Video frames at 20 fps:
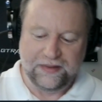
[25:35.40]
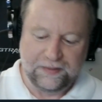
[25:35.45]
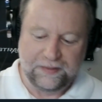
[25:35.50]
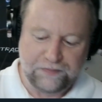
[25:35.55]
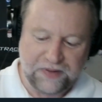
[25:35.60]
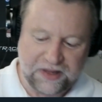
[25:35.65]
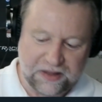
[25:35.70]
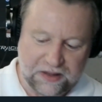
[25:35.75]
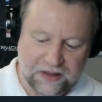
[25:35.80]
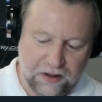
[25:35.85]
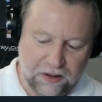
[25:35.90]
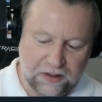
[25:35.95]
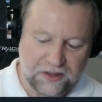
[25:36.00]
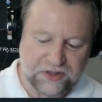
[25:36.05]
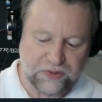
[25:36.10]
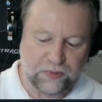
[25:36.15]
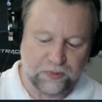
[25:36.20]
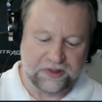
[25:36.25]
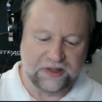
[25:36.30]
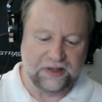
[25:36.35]

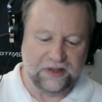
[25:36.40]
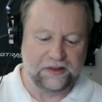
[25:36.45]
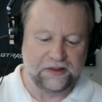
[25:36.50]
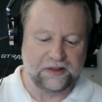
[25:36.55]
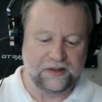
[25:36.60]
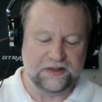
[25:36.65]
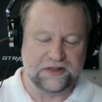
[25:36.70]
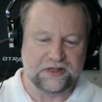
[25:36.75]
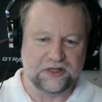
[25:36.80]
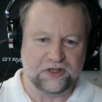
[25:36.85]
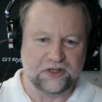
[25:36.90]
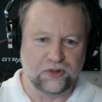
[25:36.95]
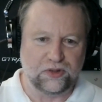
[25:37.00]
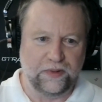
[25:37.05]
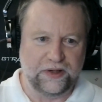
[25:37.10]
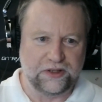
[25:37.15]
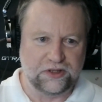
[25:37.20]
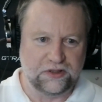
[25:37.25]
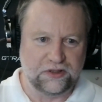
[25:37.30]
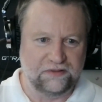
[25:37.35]
because we're dealing in a
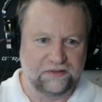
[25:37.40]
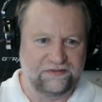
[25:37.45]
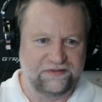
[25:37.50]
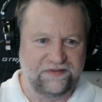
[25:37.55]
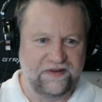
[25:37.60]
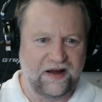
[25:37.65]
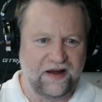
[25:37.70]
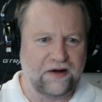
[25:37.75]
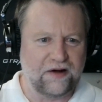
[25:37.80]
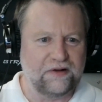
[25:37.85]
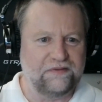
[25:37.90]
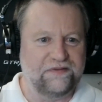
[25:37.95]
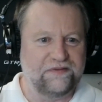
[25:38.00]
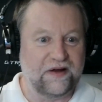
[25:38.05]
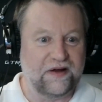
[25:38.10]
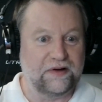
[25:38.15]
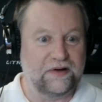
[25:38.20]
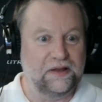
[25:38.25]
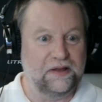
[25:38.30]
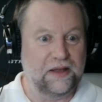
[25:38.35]
situation of very,
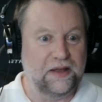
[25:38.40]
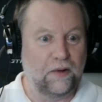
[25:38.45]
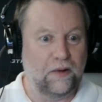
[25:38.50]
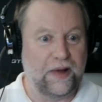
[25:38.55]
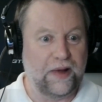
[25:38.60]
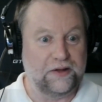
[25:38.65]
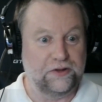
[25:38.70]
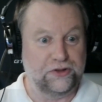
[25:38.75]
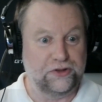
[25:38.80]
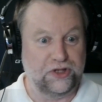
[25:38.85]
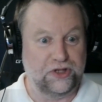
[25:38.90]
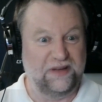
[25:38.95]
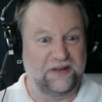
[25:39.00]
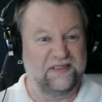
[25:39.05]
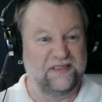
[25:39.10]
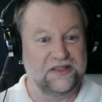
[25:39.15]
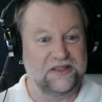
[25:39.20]
very low energy,